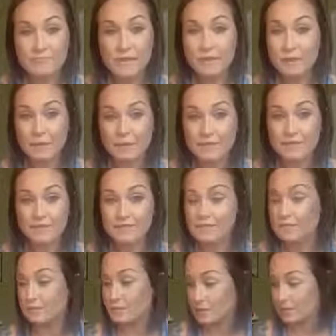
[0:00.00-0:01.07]
I'm not making this
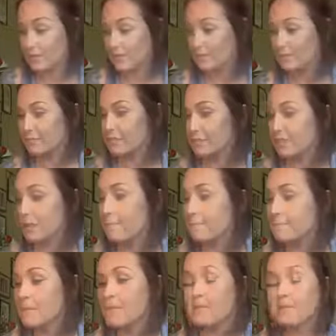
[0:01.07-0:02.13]
up. Look it up, okay?
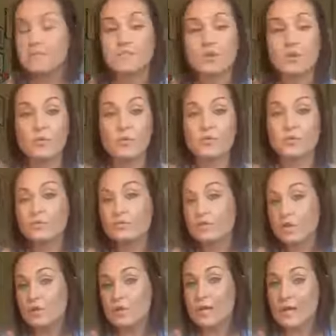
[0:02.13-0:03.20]
So when you
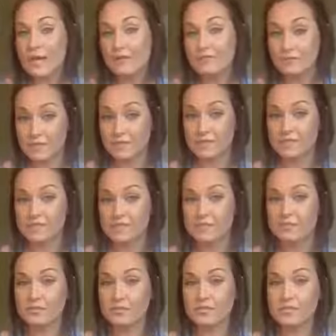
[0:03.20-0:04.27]
don't have this
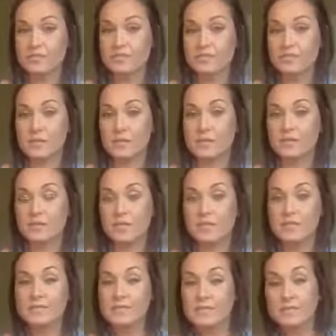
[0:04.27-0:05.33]
in your system,
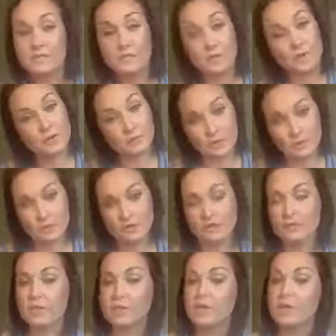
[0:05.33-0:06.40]
things tend to fall apart,
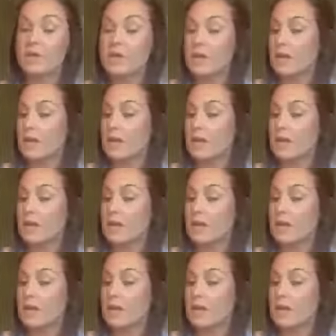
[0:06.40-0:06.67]
okay?